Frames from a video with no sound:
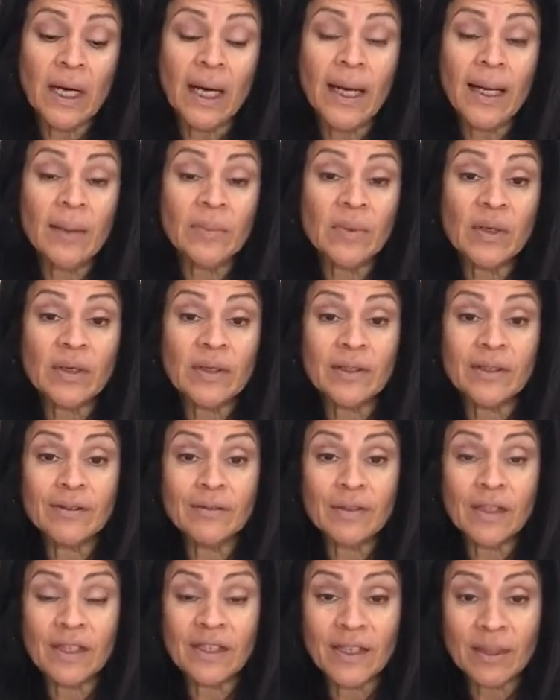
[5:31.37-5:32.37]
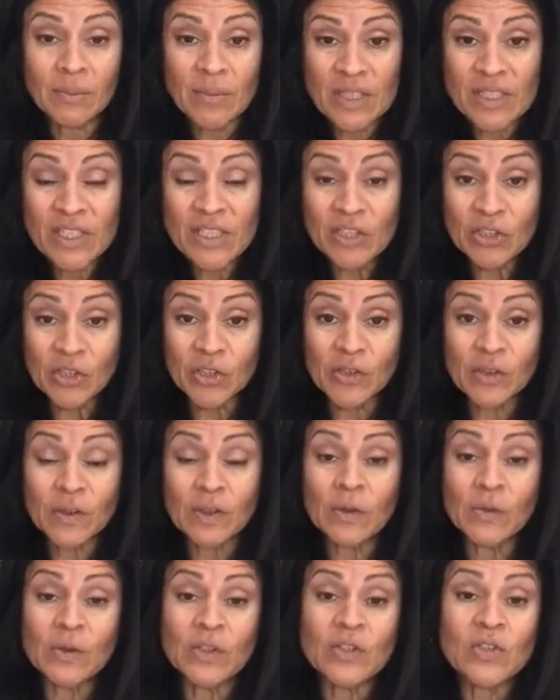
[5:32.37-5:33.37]
And I mentioned
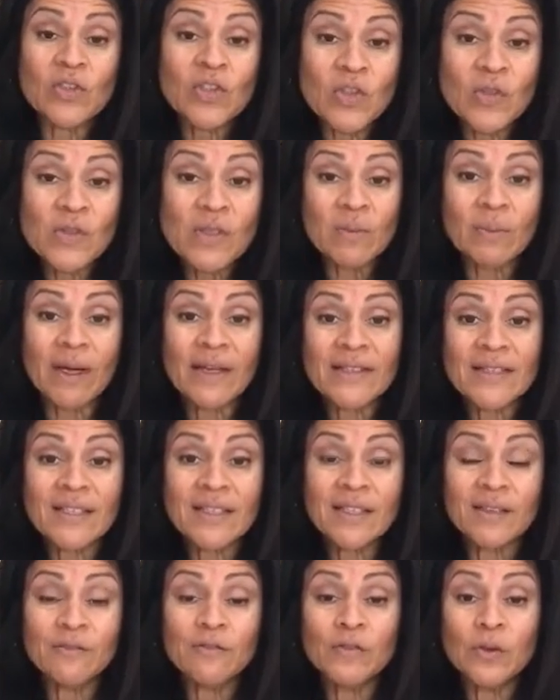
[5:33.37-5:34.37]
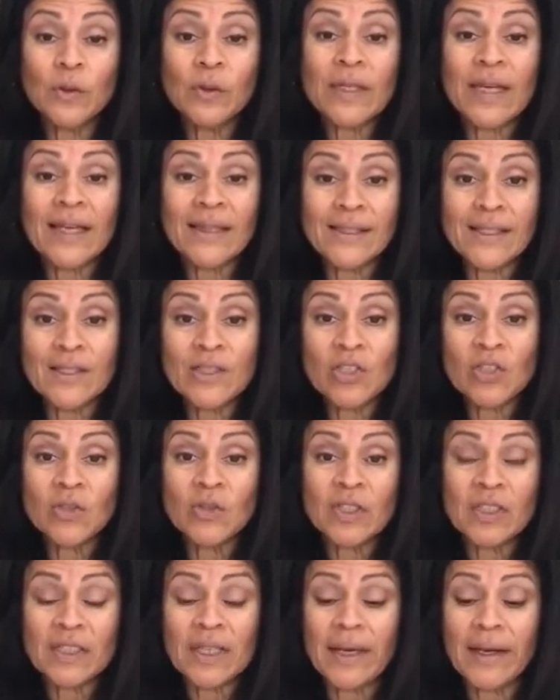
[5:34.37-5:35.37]
earlier, when you choose Mexican food, at least
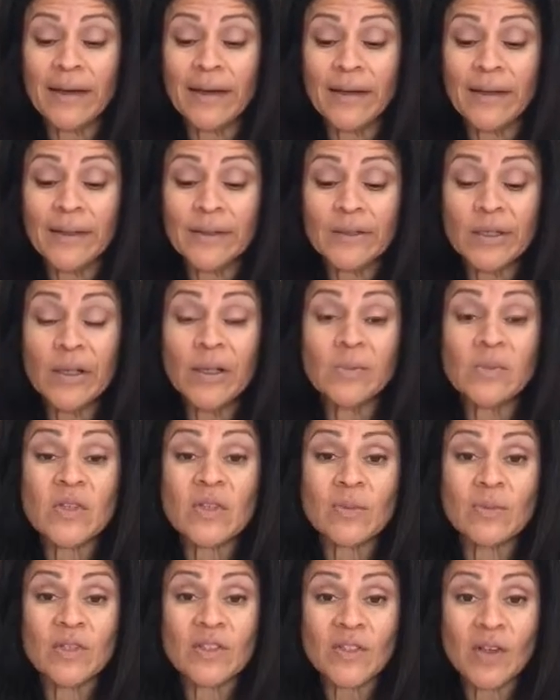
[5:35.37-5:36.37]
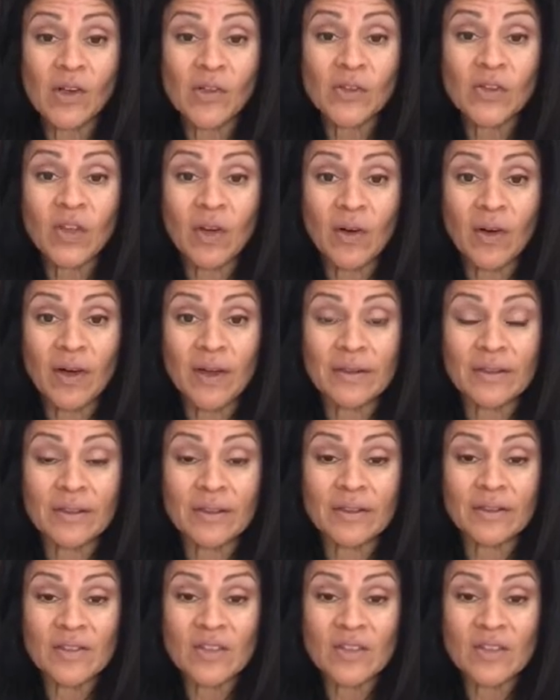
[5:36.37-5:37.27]
you can add some salsa on there.